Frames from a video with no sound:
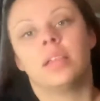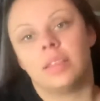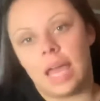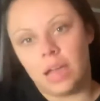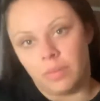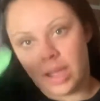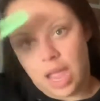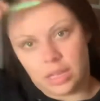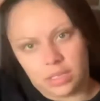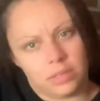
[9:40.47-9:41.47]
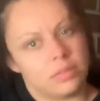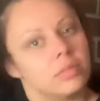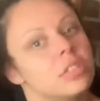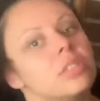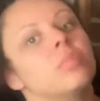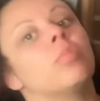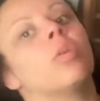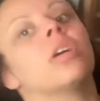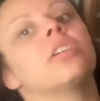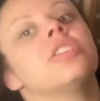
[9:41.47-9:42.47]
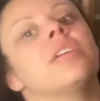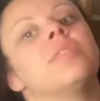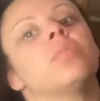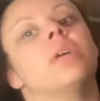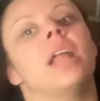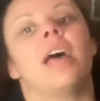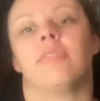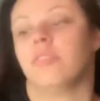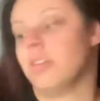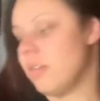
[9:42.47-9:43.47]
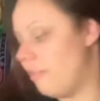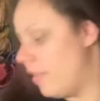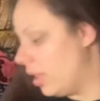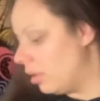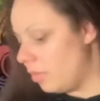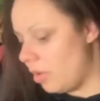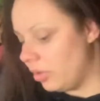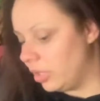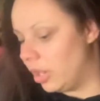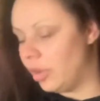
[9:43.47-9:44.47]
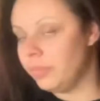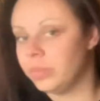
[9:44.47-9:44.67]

that way I could just work shifts whenever available, you know?